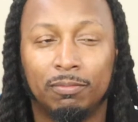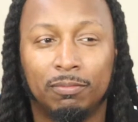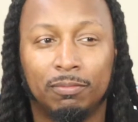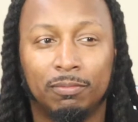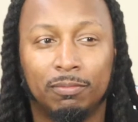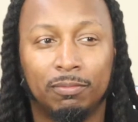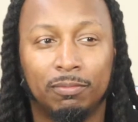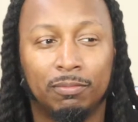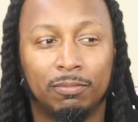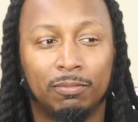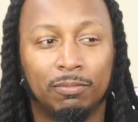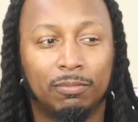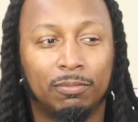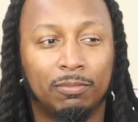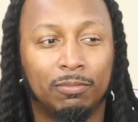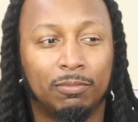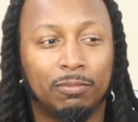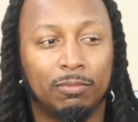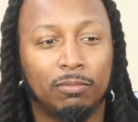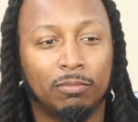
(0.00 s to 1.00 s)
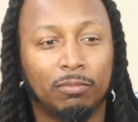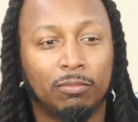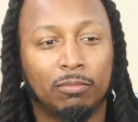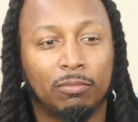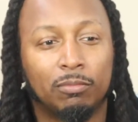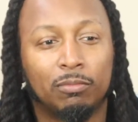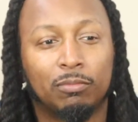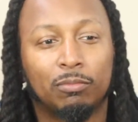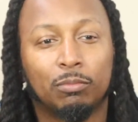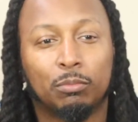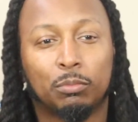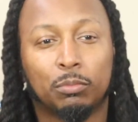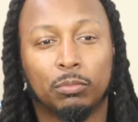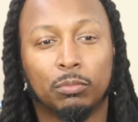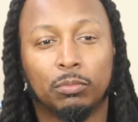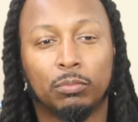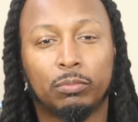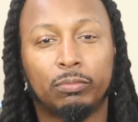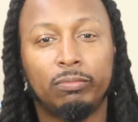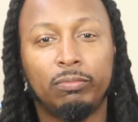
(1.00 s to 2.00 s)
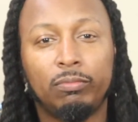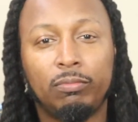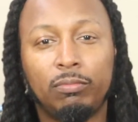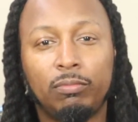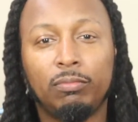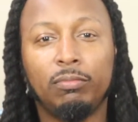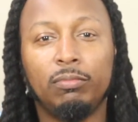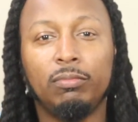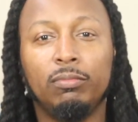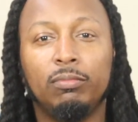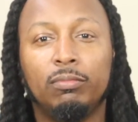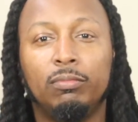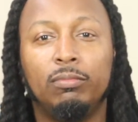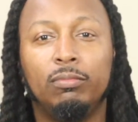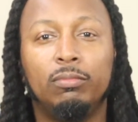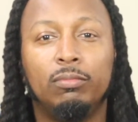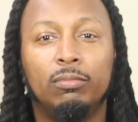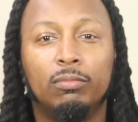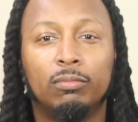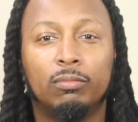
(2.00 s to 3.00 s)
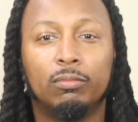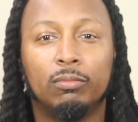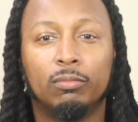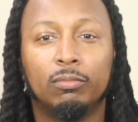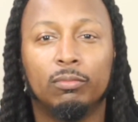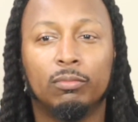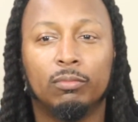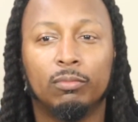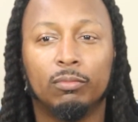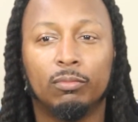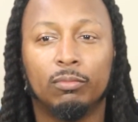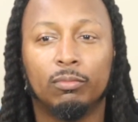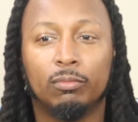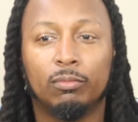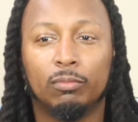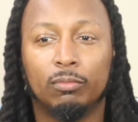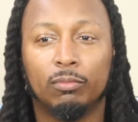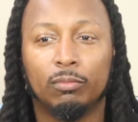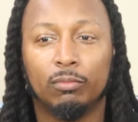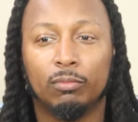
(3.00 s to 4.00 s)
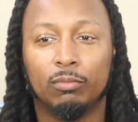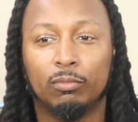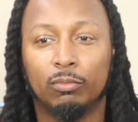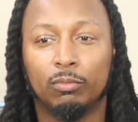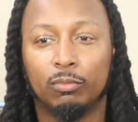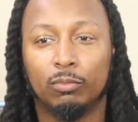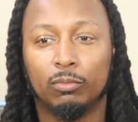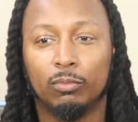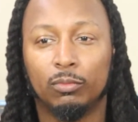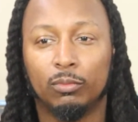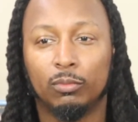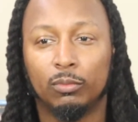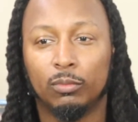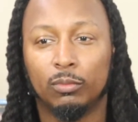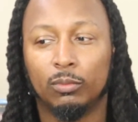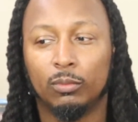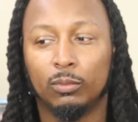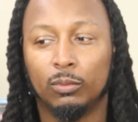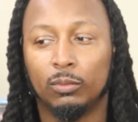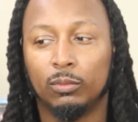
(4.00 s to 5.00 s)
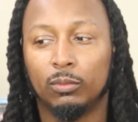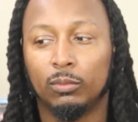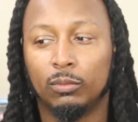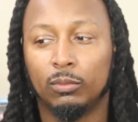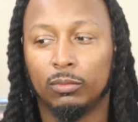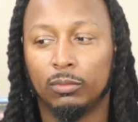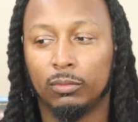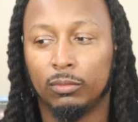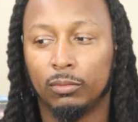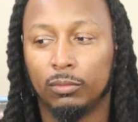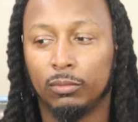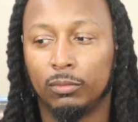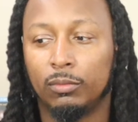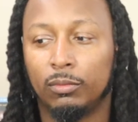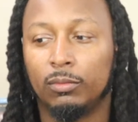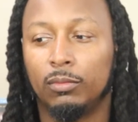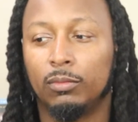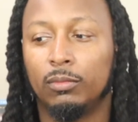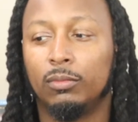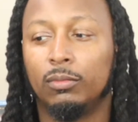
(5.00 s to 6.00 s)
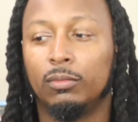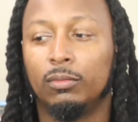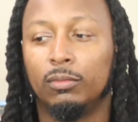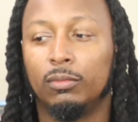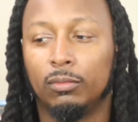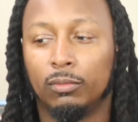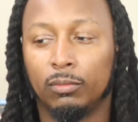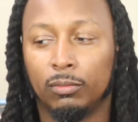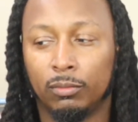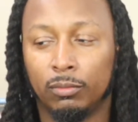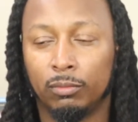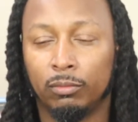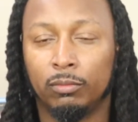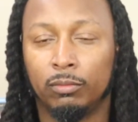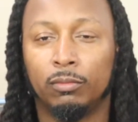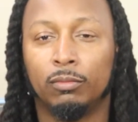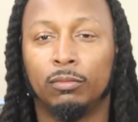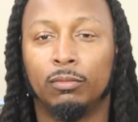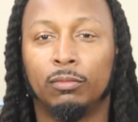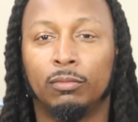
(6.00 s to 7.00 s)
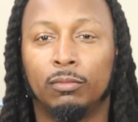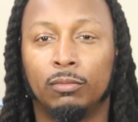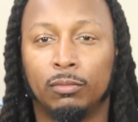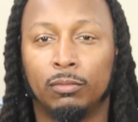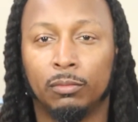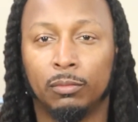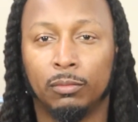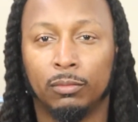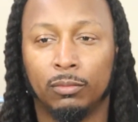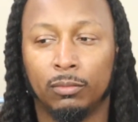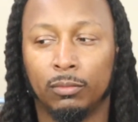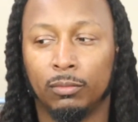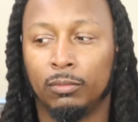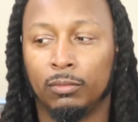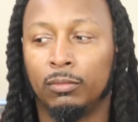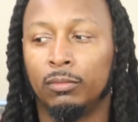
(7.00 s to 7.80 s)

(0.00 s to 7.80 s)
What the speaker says: This person isn't speaking.